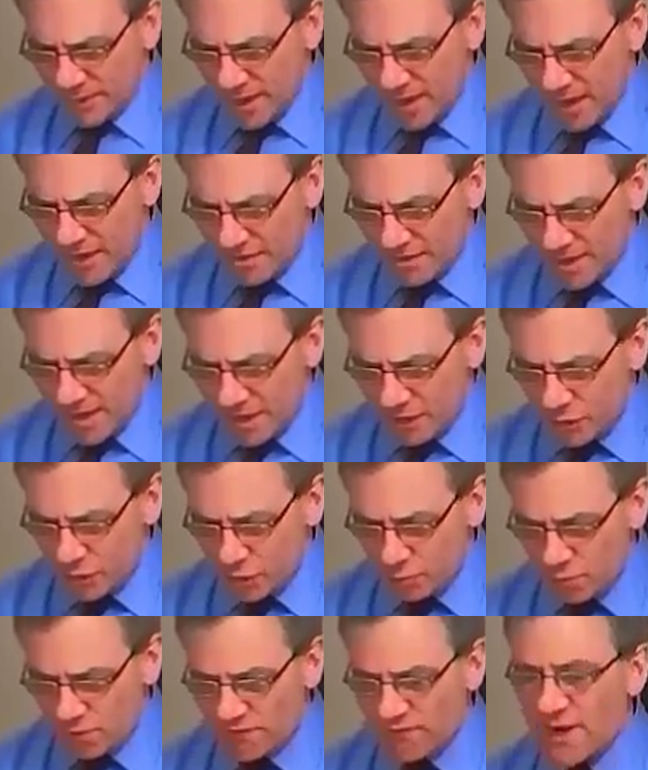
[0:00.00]
And then your
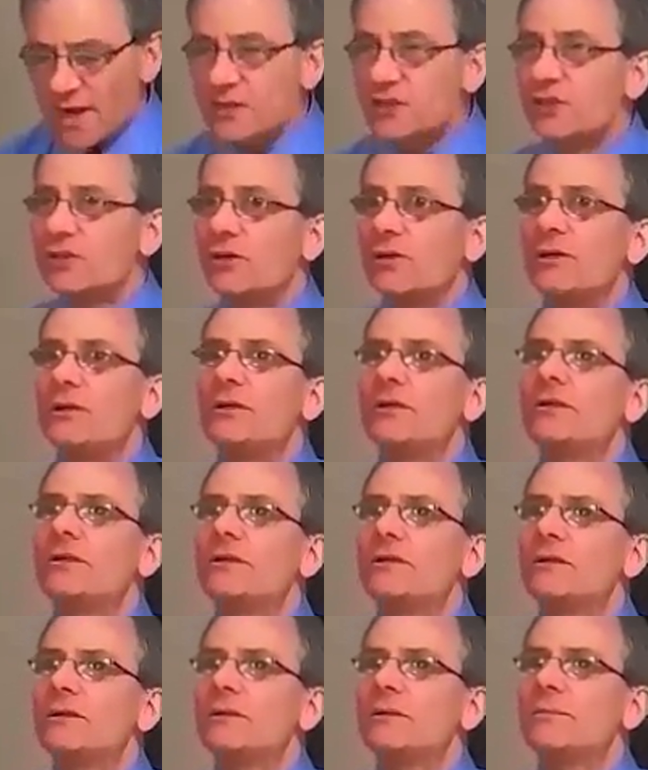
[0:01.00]
professional
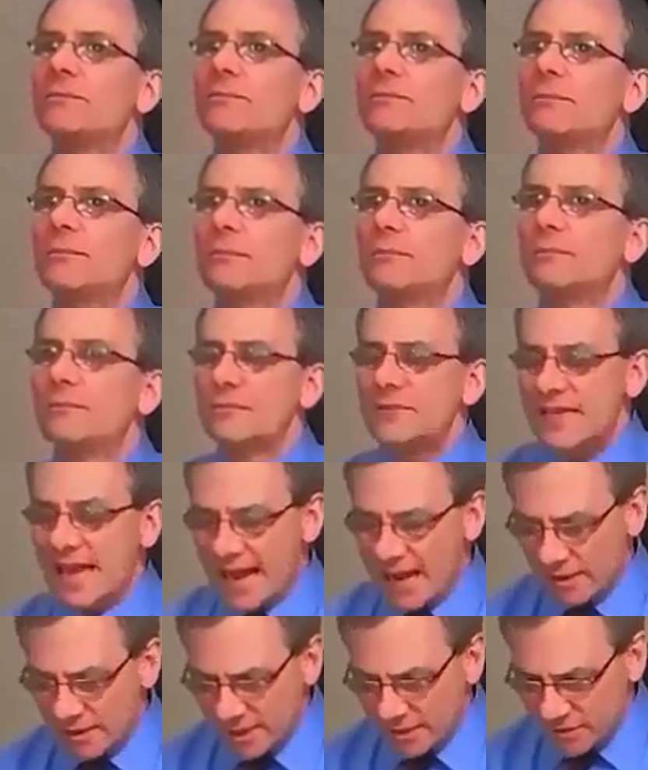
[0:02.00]

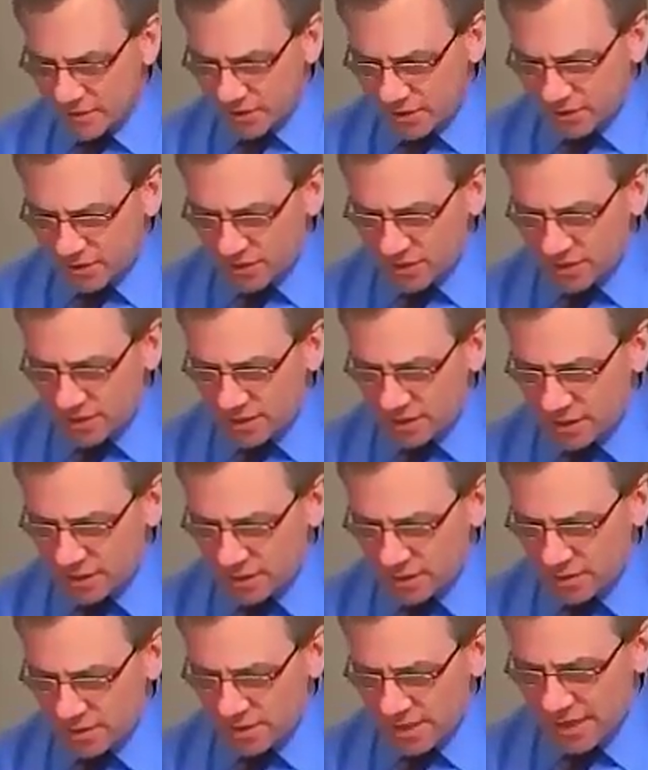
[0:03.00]
talents and
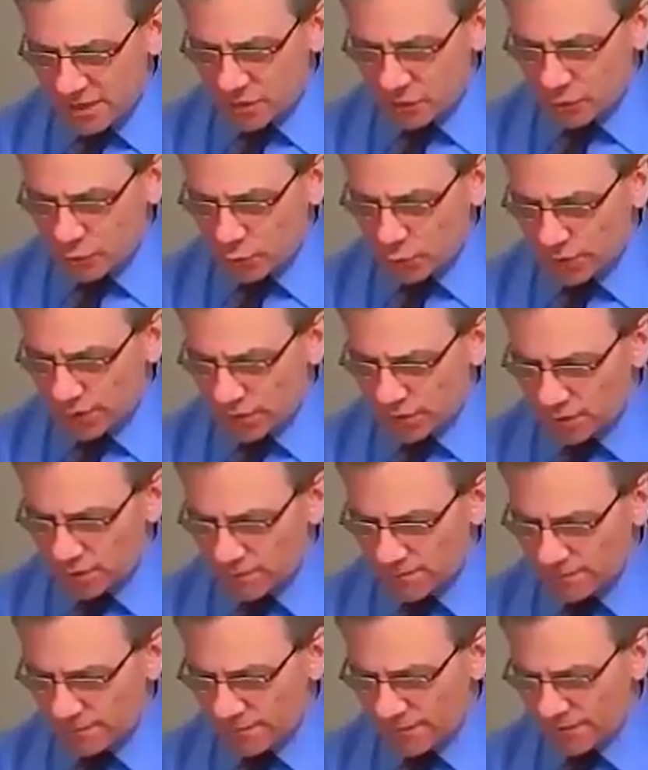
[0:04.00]
skills as a
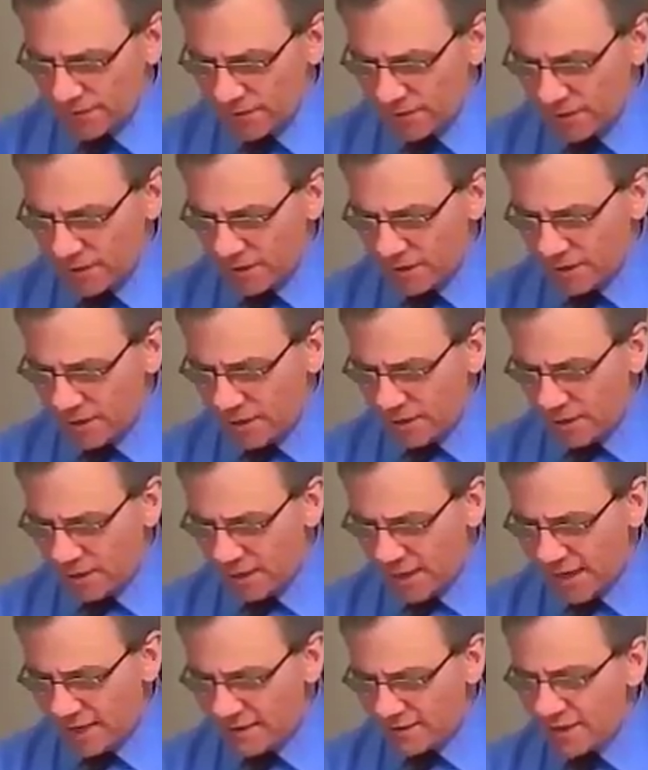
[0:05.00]
lawyer.
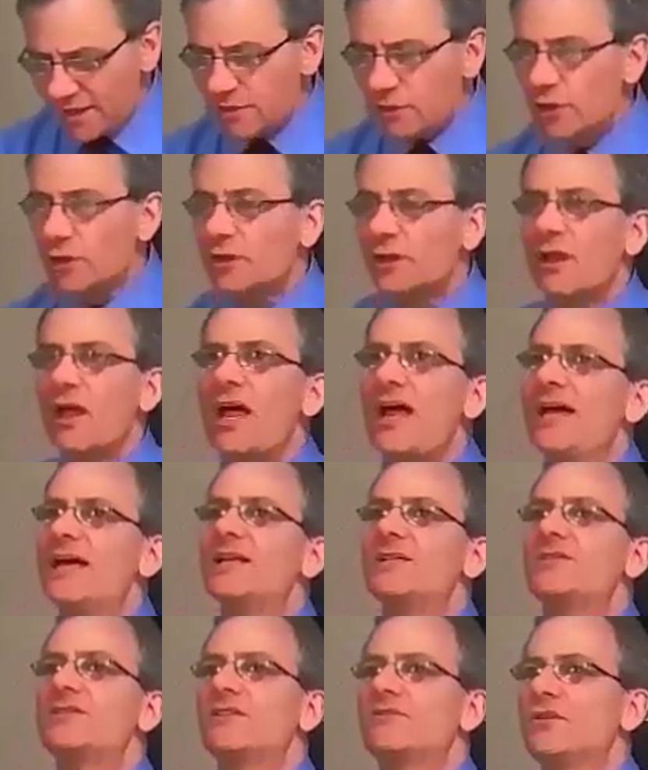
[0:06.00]
And then your
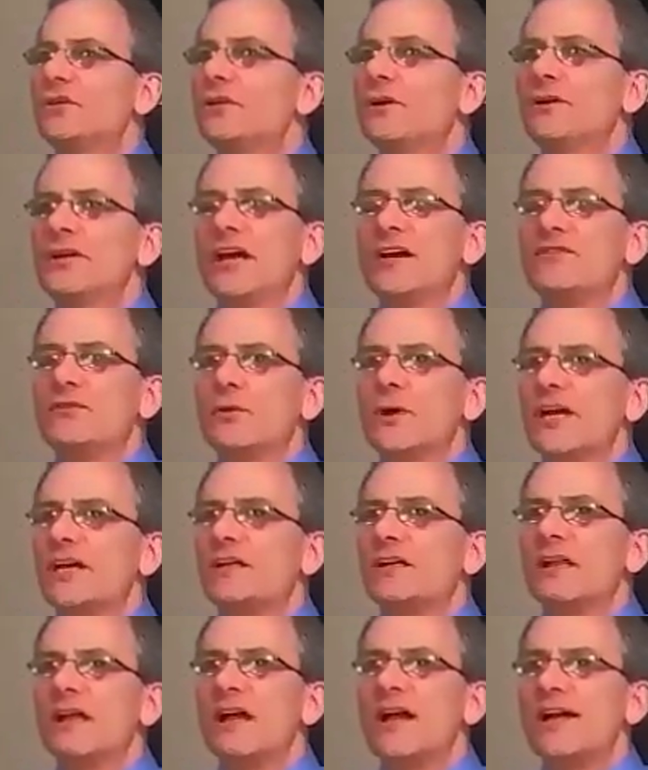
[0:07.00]
clients. If you don't have
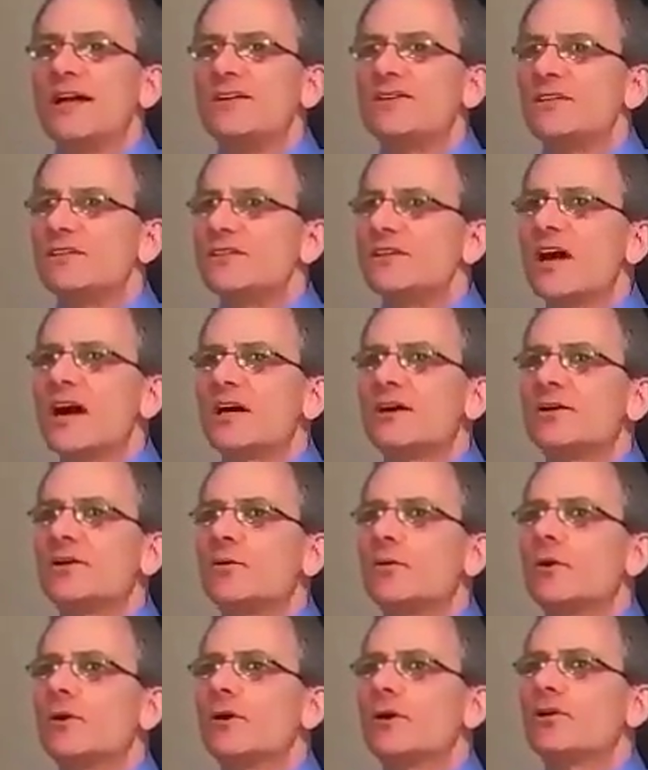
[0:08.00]
great clients, it's not
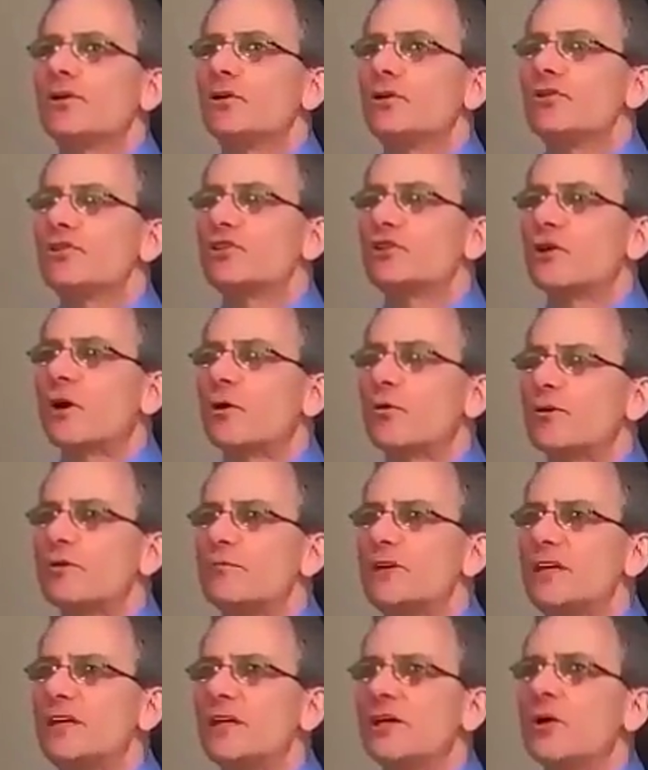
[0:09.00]
going to work. You can start with
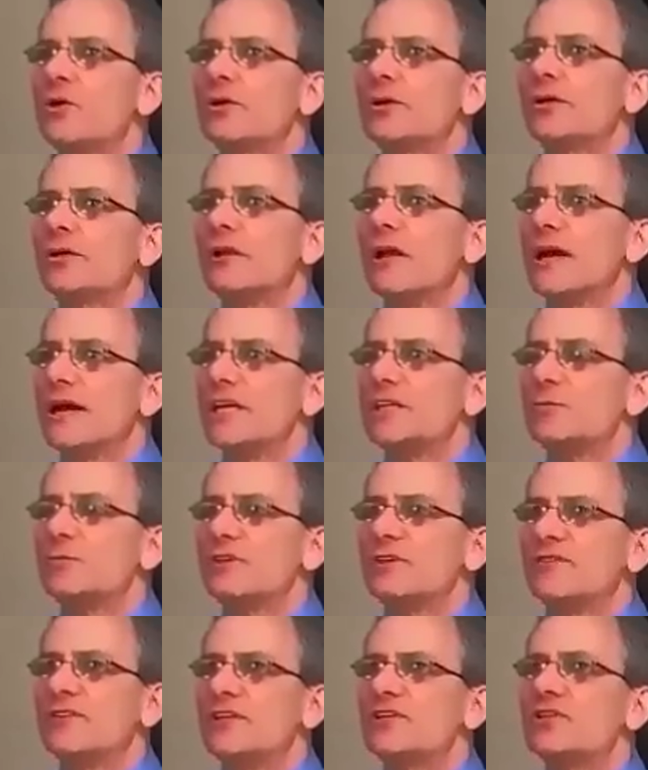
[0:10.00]
mediocre clients,
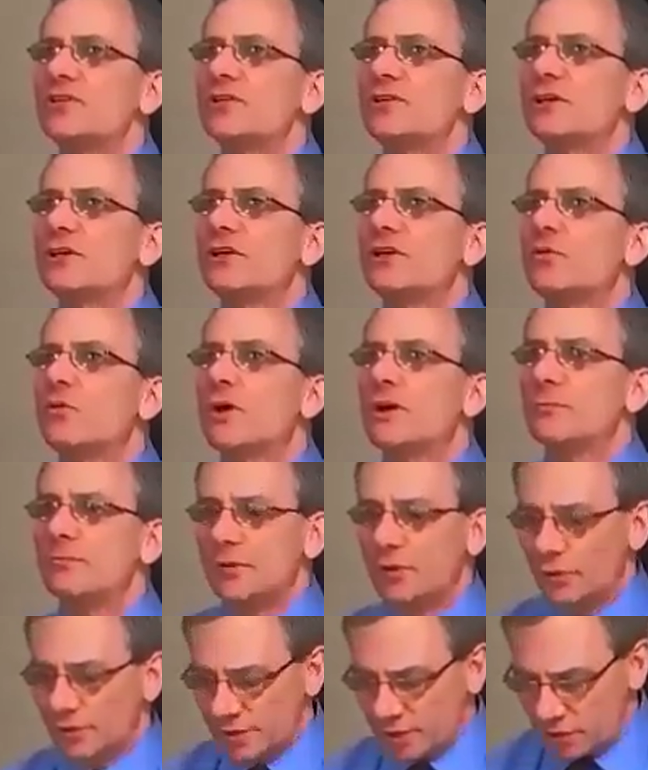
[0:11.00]
but eventually you're going to want to
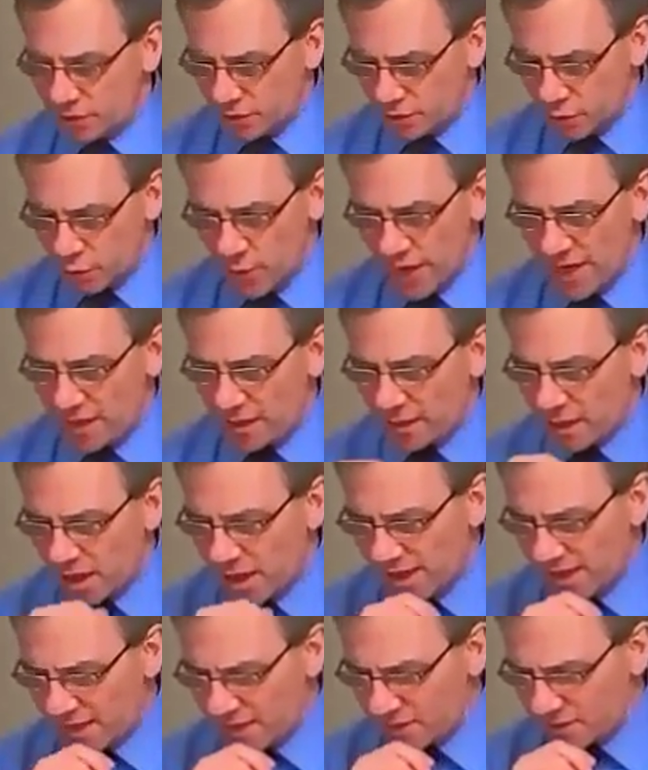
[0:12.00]
build to great
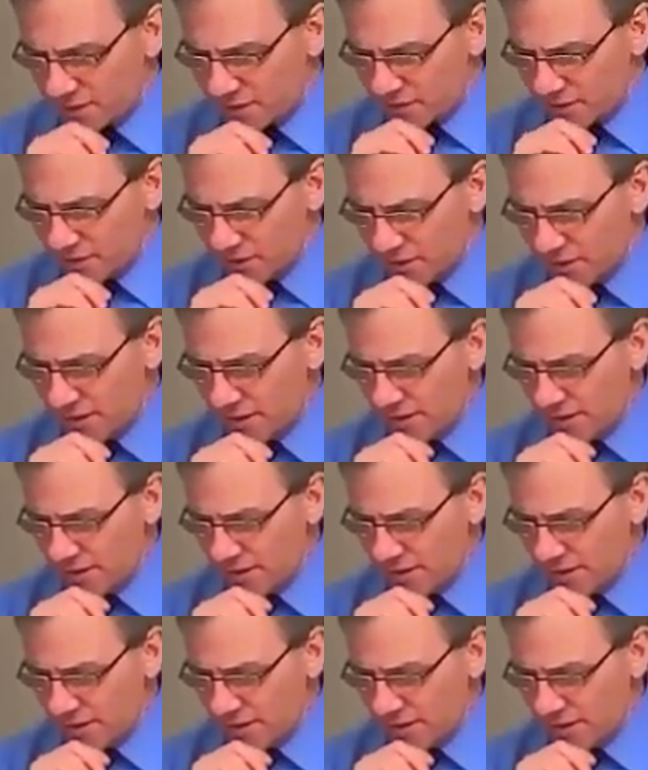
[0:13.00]
clients.